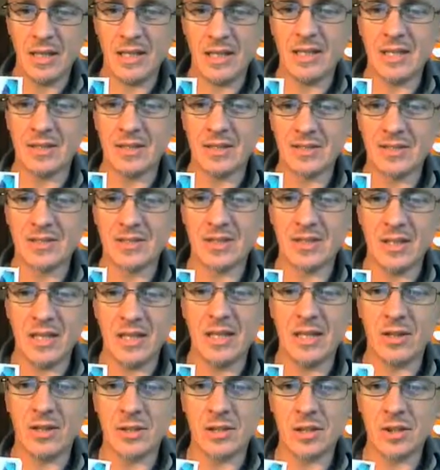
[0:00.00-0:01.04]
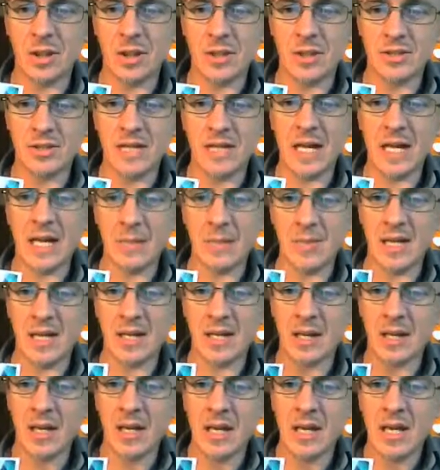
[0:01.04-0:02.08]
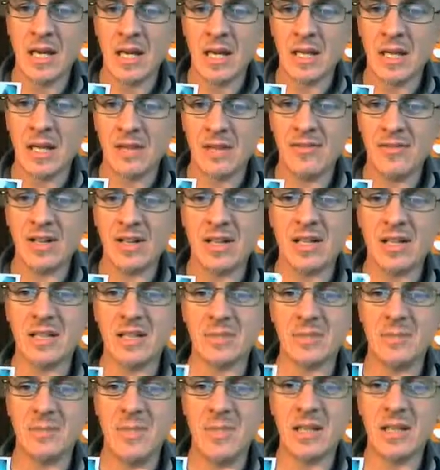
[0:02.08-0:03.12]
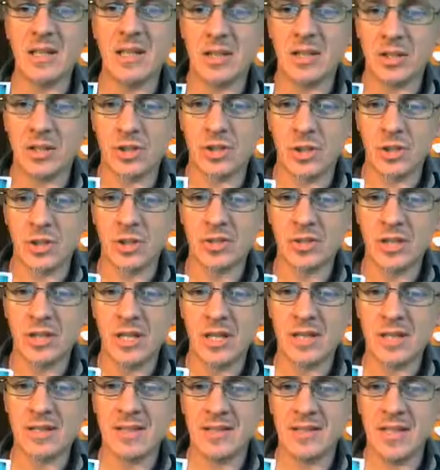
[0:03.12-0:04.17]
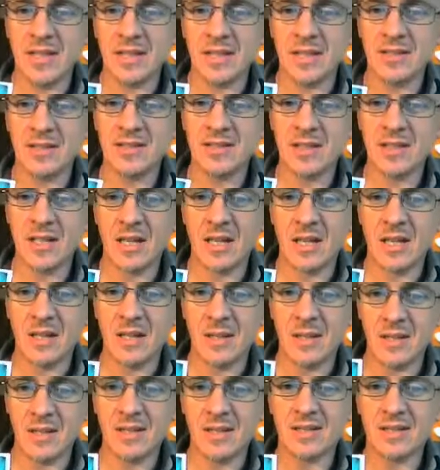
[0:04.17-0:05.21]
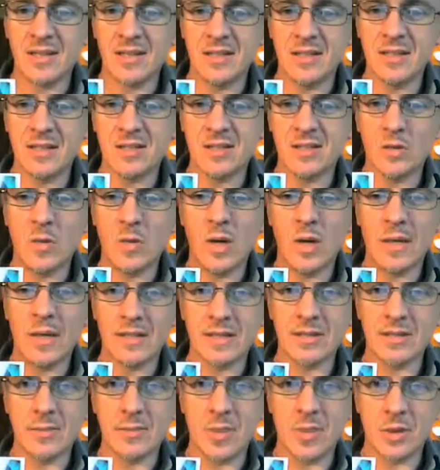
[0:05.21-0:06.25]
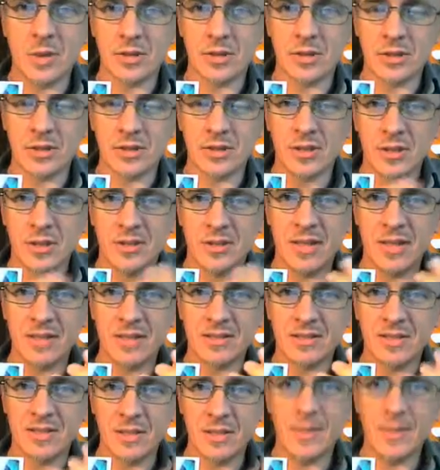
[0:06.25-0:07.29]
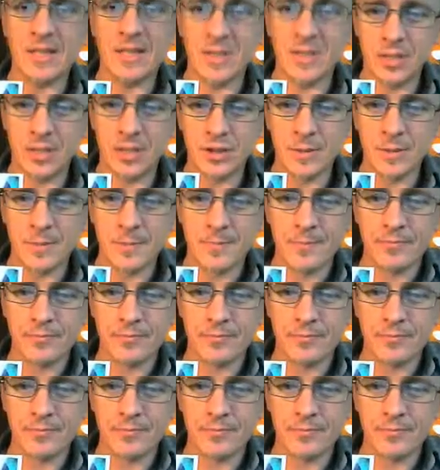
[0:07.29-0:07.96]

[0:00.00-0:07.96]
is in the shot and big. The fact that it's big in the shot says this is why it's important. That's the message.